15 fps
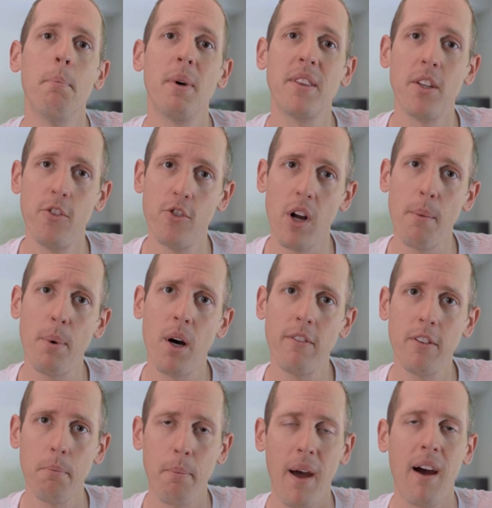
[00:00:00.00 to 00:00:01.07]
but the drop
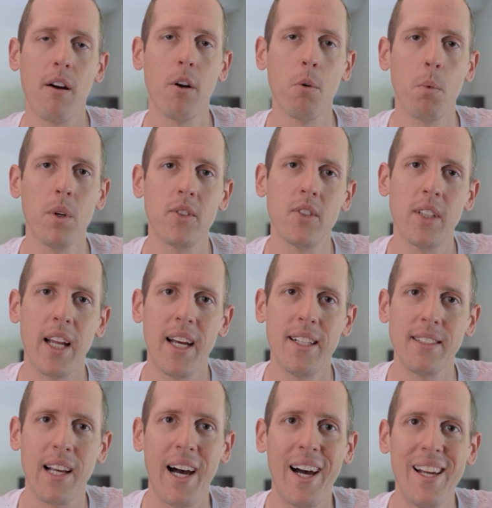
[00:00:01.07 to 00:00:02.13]
off in power wasn't
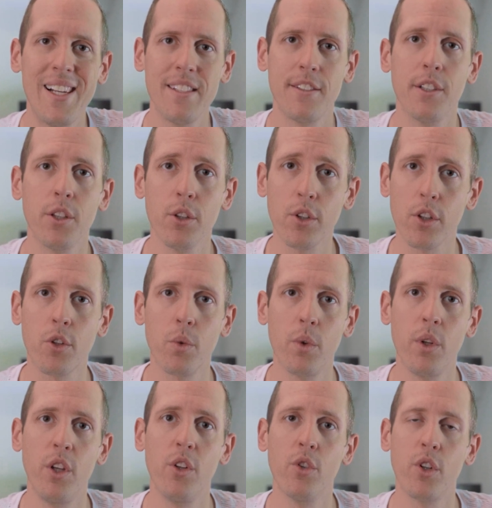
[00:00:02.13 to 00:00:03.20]
as high as it looked
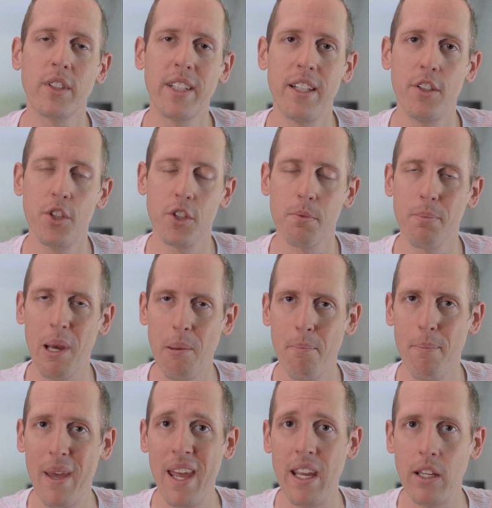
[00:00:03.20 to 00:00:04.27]
when you looked at just my
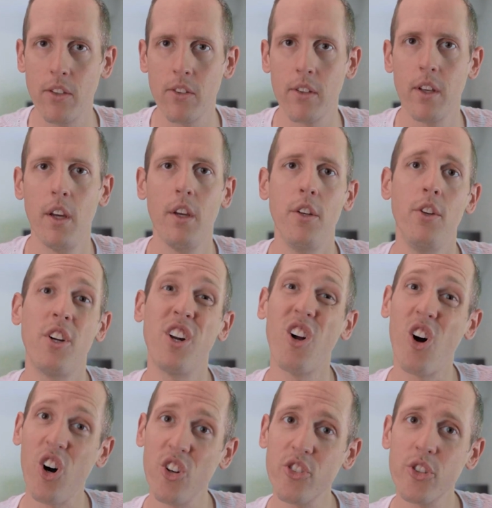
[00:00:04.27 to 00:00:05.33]
pace. You can
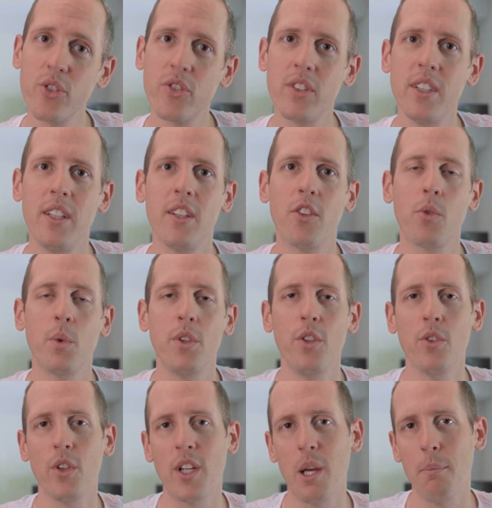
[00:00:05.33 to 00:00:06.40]
also see this when
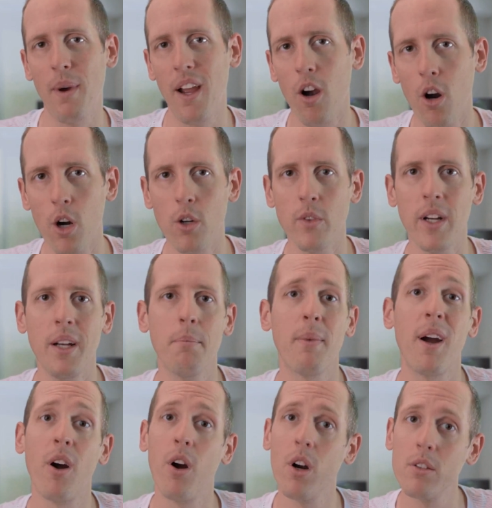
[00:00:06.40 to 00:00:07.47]
you look at my heart rate.
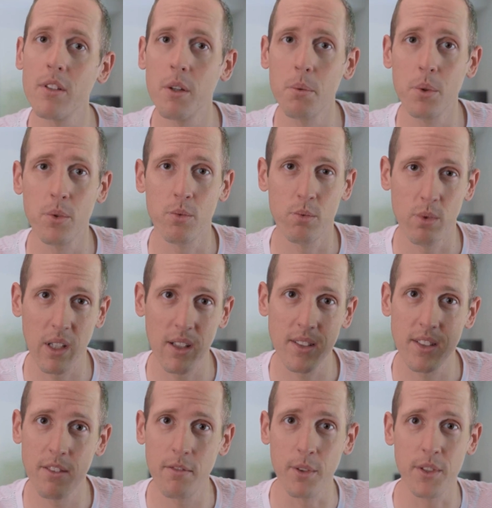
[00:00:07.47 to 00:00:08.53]
My heart rate was
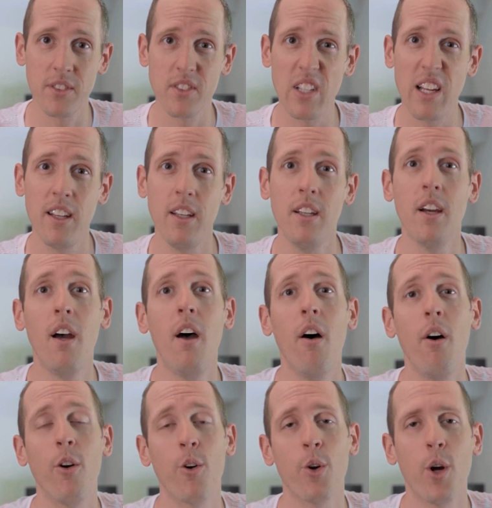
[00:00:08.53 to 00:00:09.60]
relatively steady
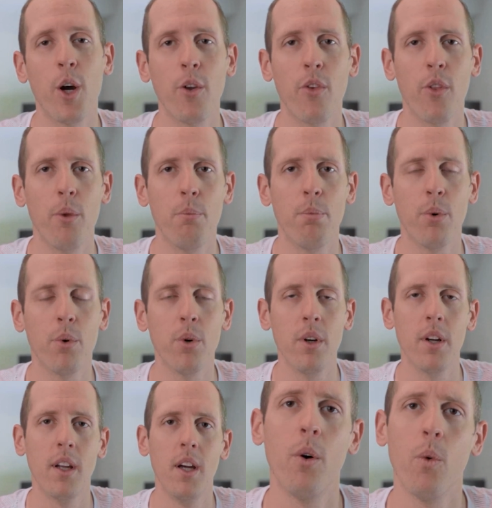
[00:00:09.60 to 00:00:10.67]
across the
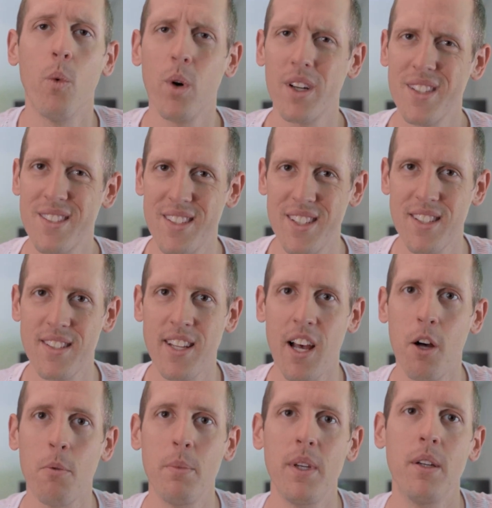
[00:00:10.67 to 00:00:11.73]
board. What does this
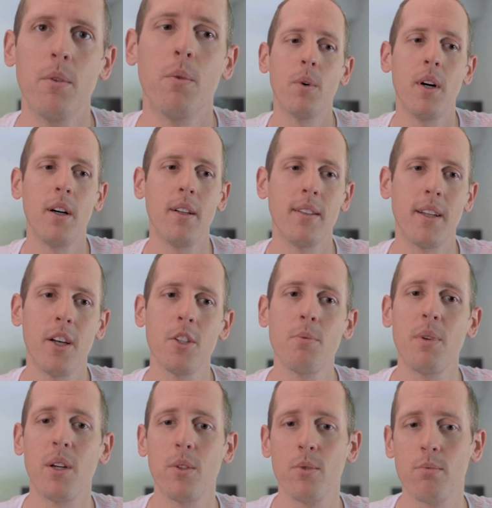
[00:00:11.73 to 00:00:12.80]
tell me? Well, it
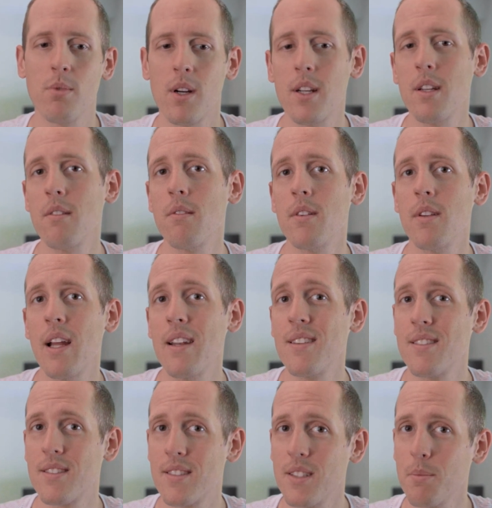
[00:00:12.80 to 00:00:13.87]
tells me I was running at
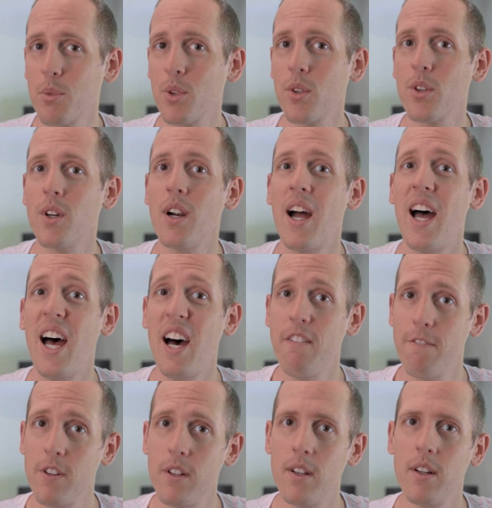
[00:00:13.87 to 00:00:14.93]
a similar
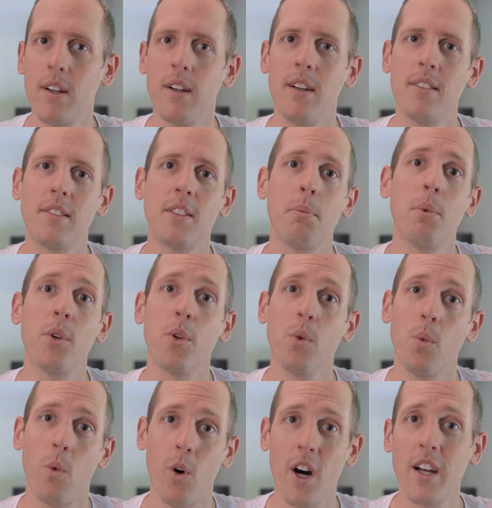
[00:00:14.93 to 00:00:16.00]
effort, a
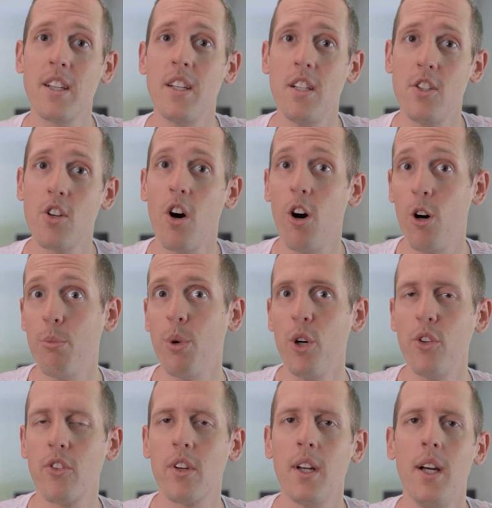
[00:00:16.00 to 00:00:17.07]
similar wattage
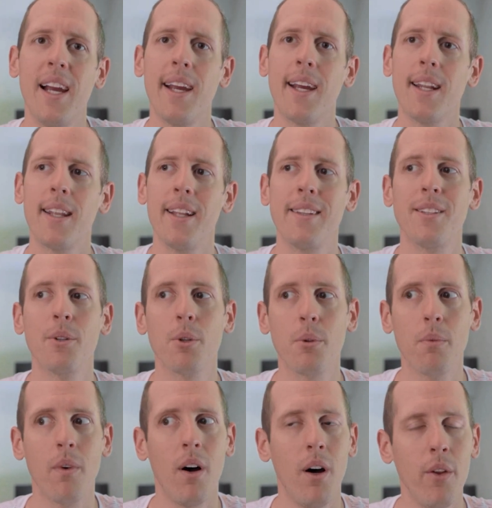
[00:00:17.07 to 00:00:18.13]
almost, uh, and that there
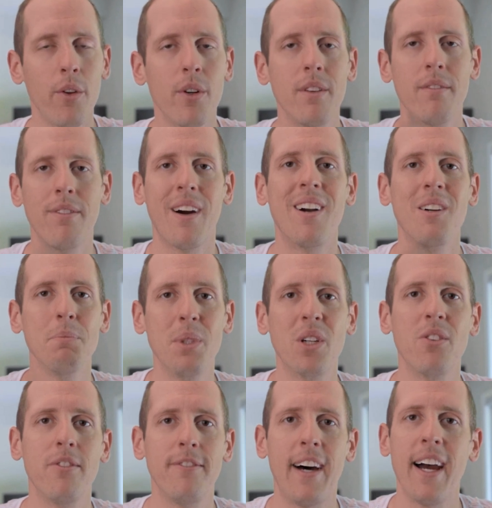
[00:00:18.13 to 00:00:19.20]
were other
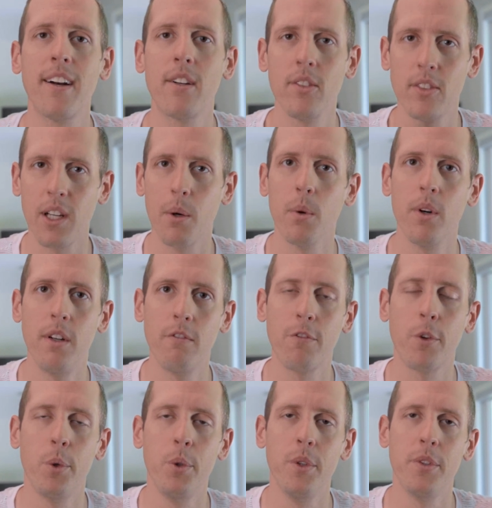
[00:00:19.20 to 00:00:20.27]
environmental factors that were
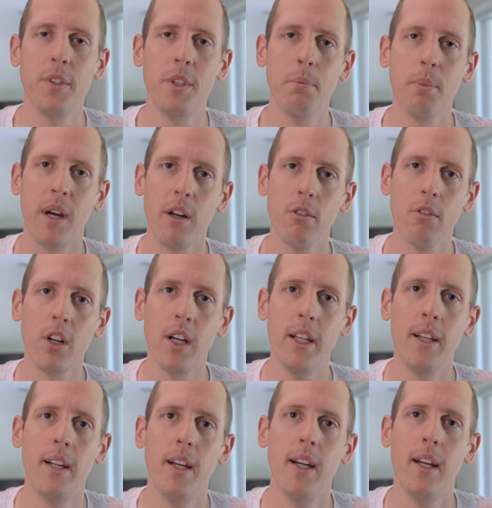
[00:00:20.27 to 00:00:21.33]
influencing my
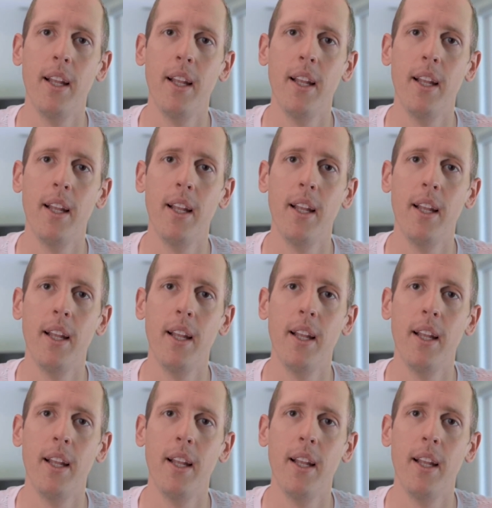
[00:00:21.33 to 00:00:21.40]
run.